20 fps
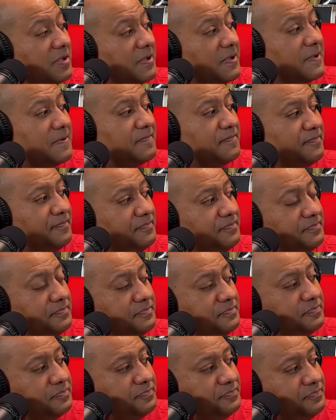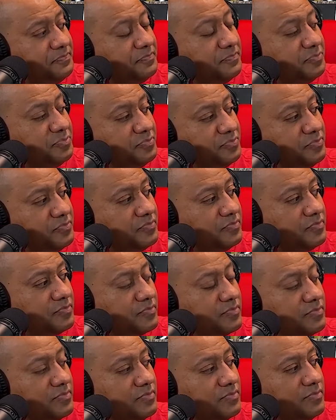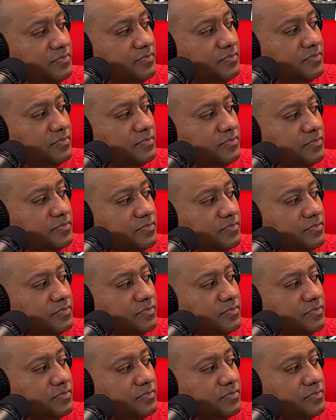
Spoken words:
This person isn't speaking.